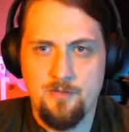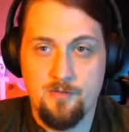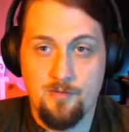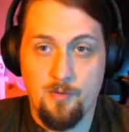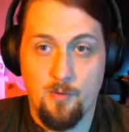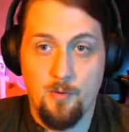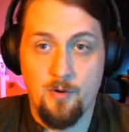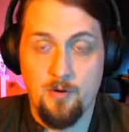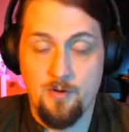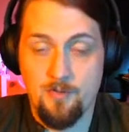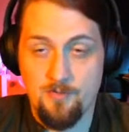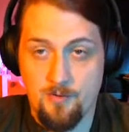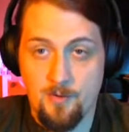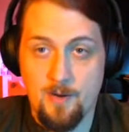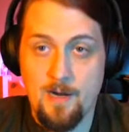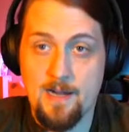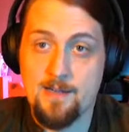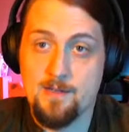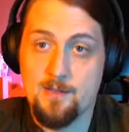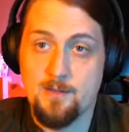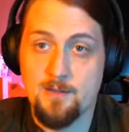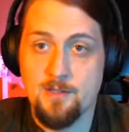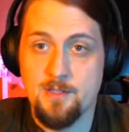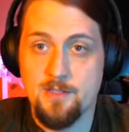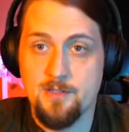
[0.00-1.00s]
for
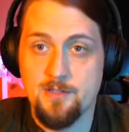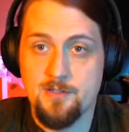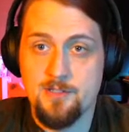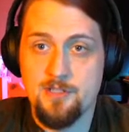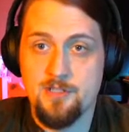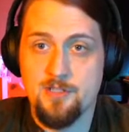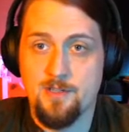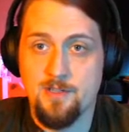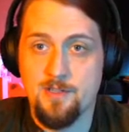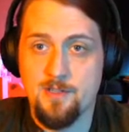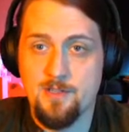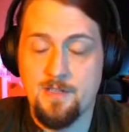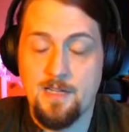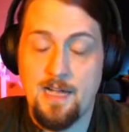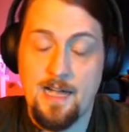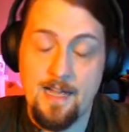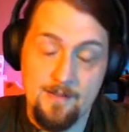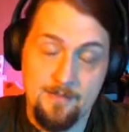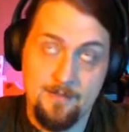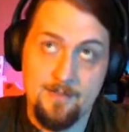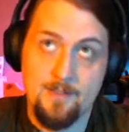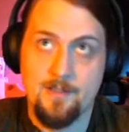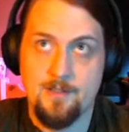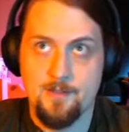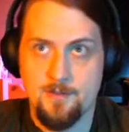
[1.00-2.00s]
varietal
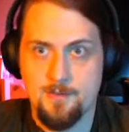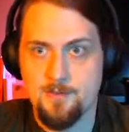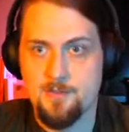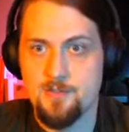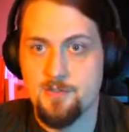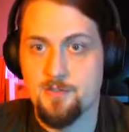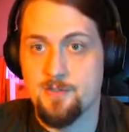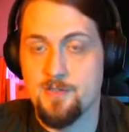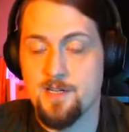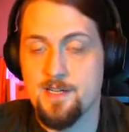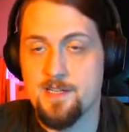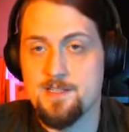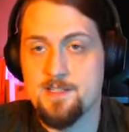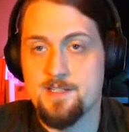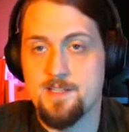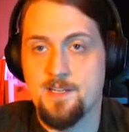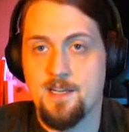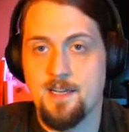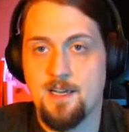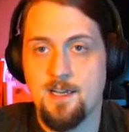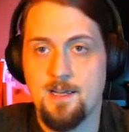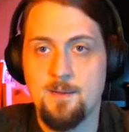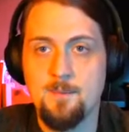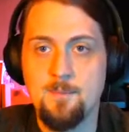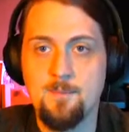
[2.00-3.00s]

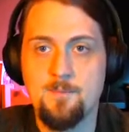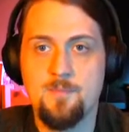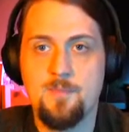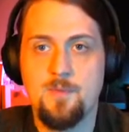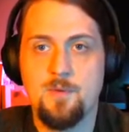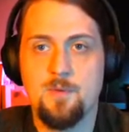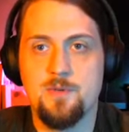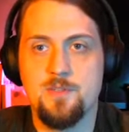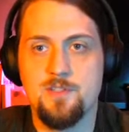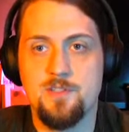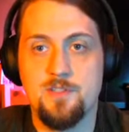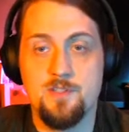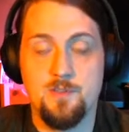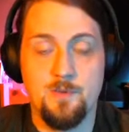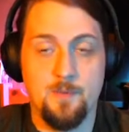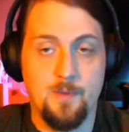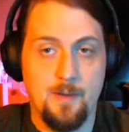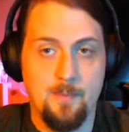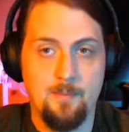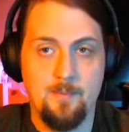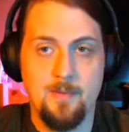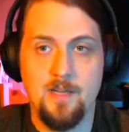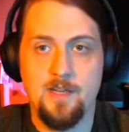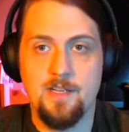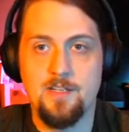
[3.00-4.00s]
literature-literature.ca, which is a
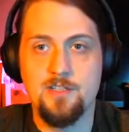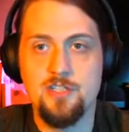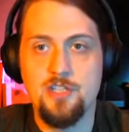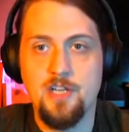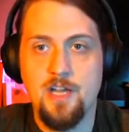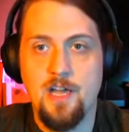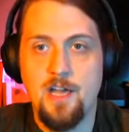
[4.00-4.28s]
web page